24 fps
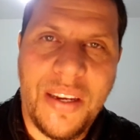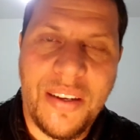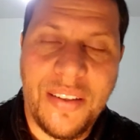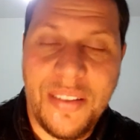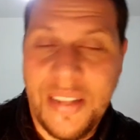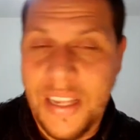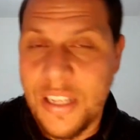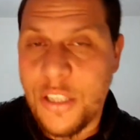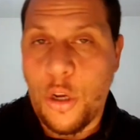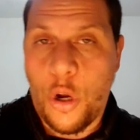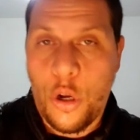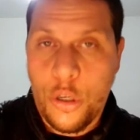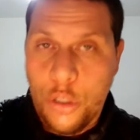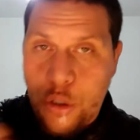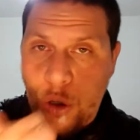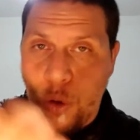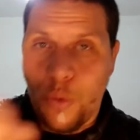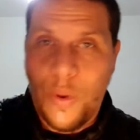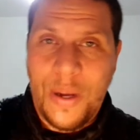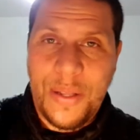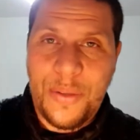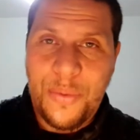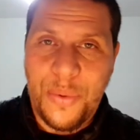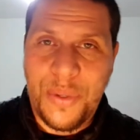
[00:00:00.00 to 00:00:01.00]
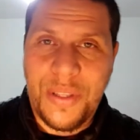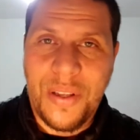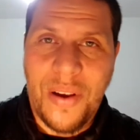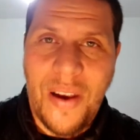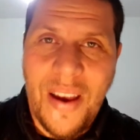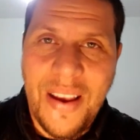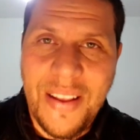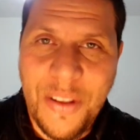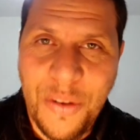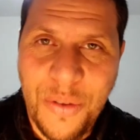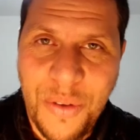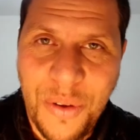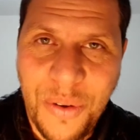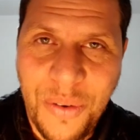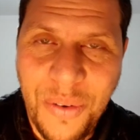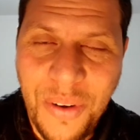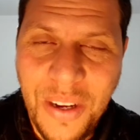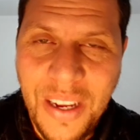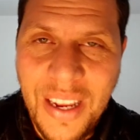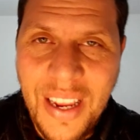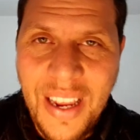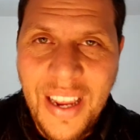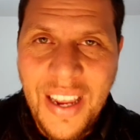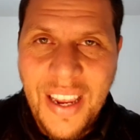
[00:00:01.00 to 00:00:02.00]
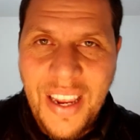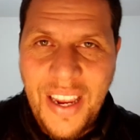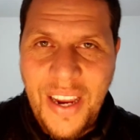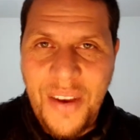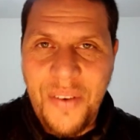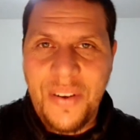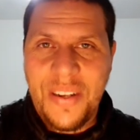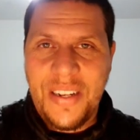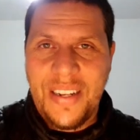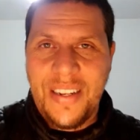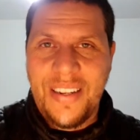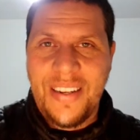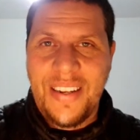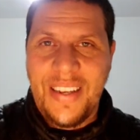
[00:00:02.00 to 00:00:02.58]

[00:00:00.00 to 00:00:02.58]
That's also what we're trying to do here in,